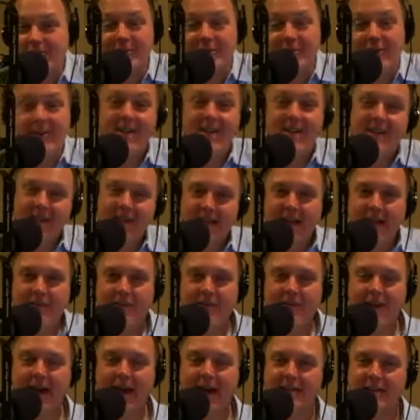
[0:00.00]
So in the
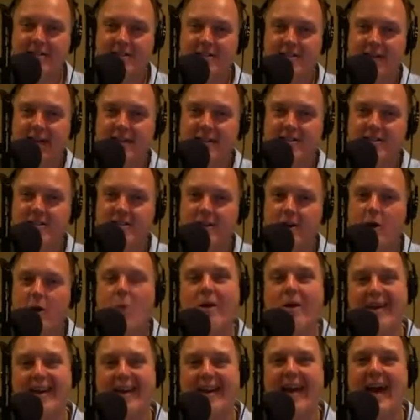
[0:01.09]
United States,
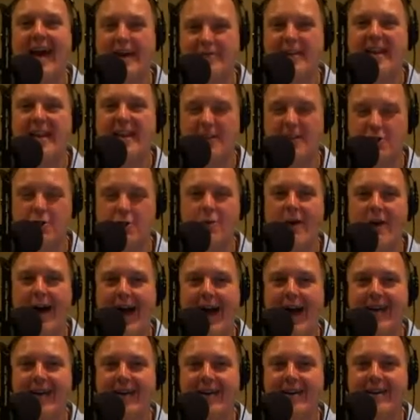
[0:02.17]
we're gonna have to hitch a
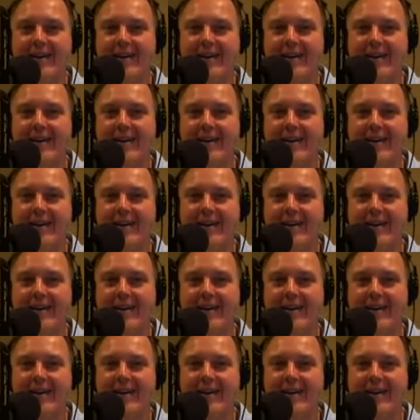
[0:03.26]
ride